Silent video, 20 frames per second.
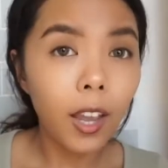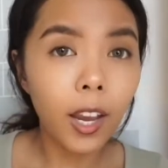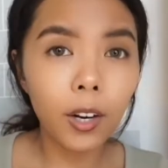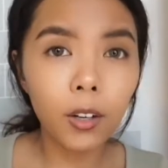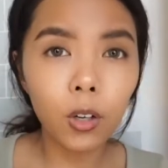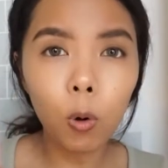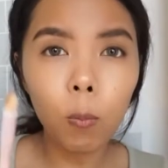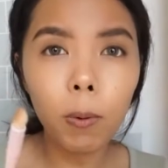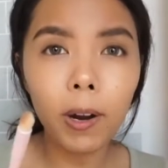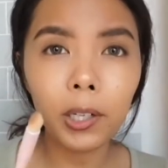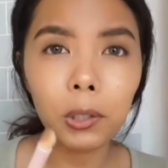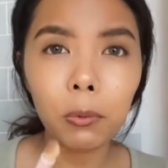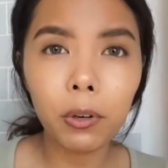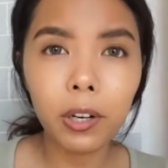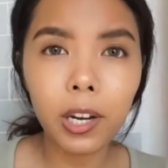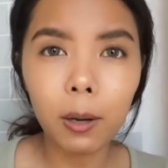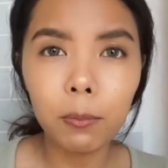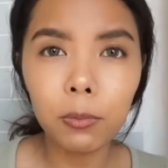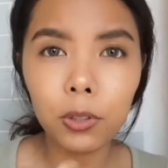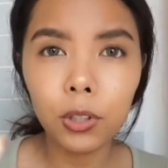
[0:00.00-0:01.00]
And oh, by the
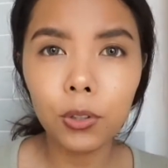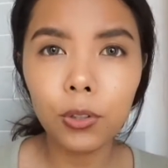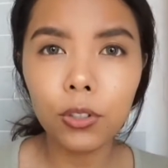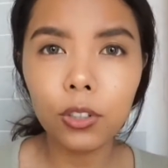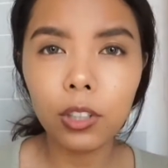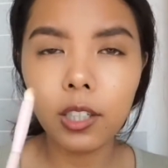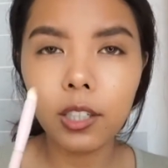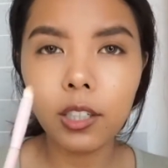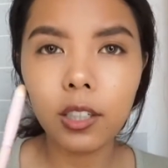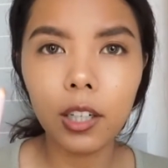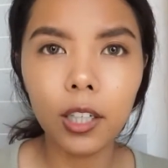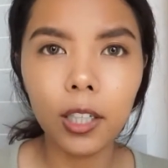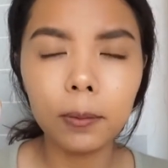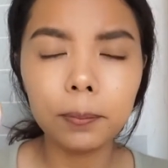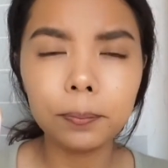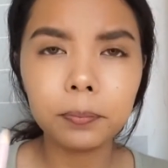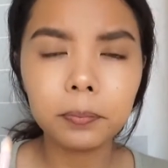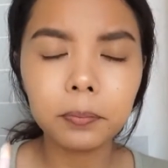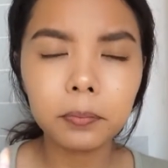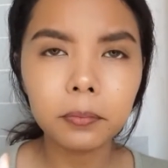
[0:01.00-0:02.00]
way, I'm using
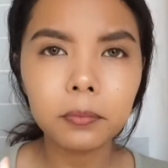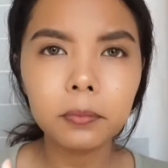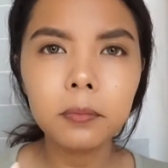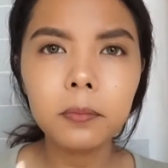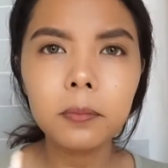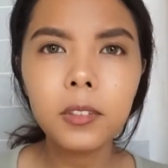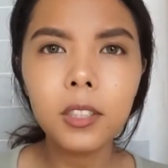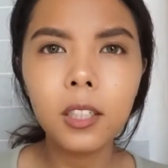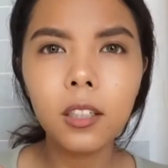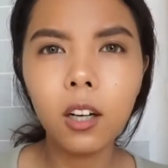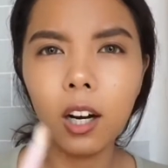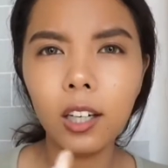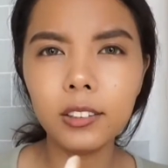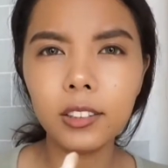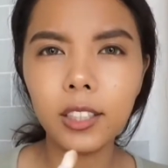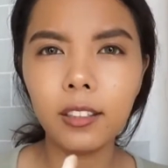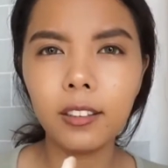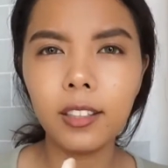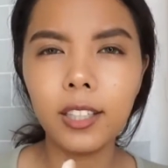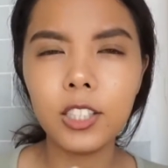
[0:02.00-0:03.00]

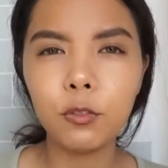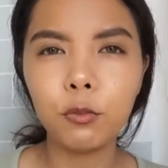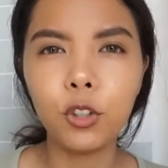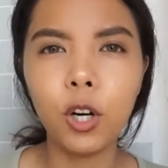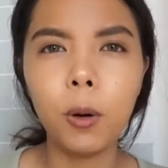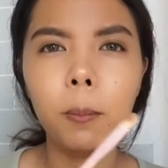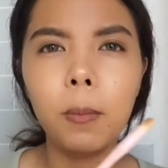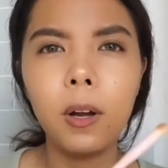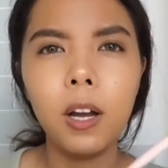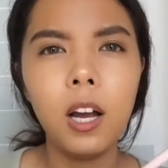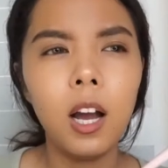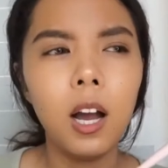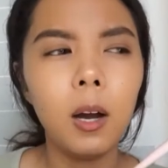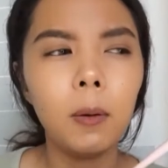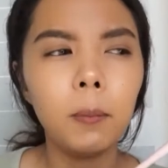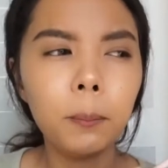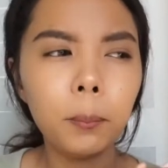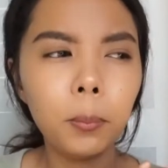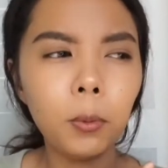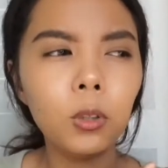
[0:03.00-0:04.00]
contact lens from
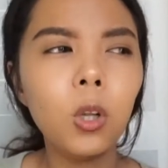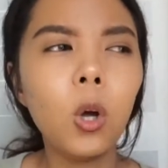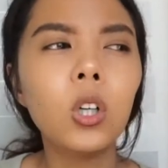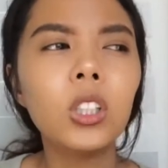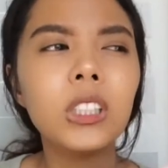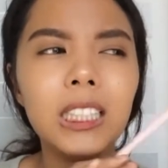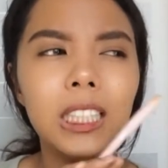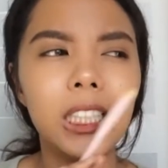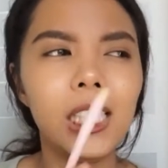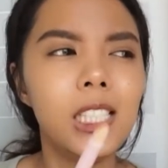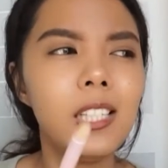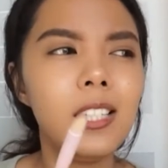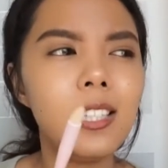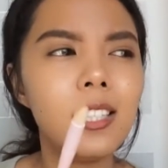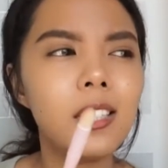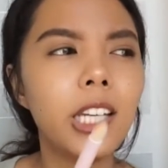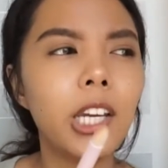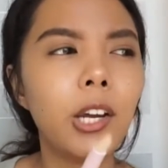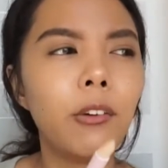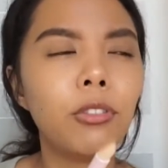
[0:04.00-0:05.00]

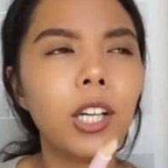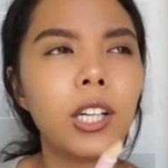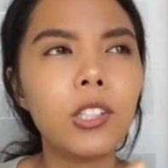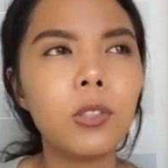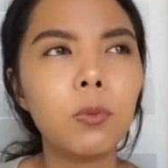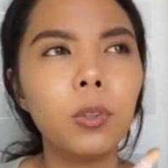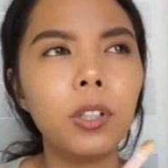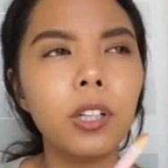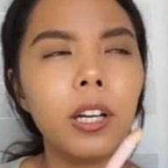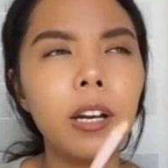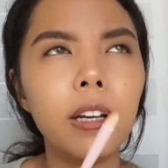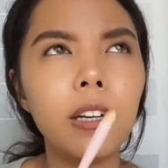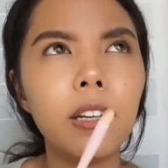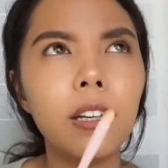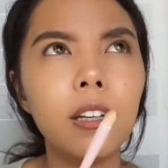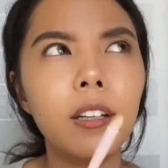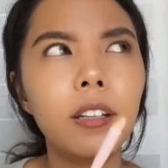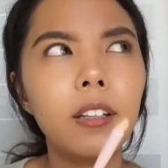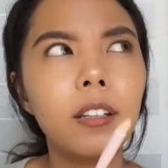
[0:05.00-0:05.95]
Bolognese, if that's what I